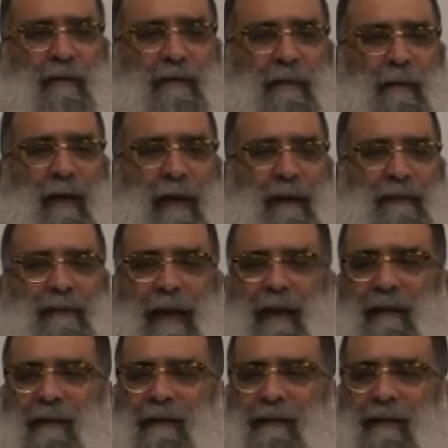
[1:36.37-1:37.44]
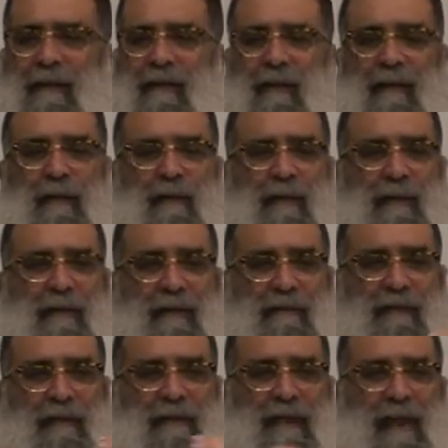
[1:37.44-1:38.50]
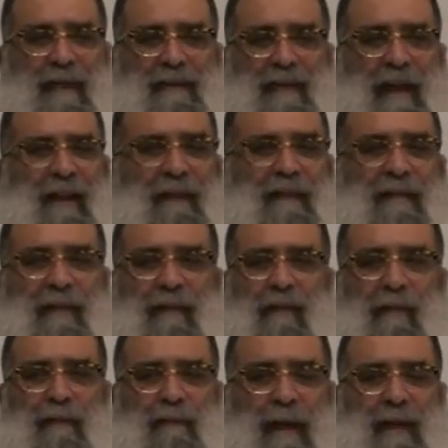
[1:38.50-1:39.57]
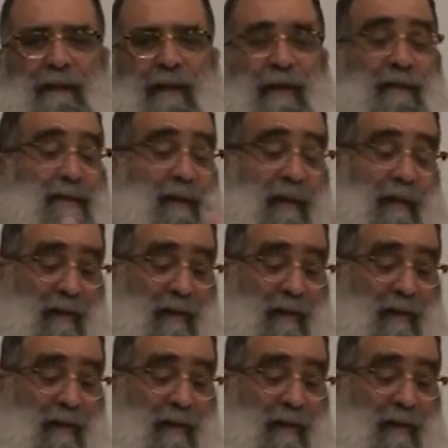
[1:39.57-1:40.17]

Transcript: some egg salad, with the fish egg salad or Matias.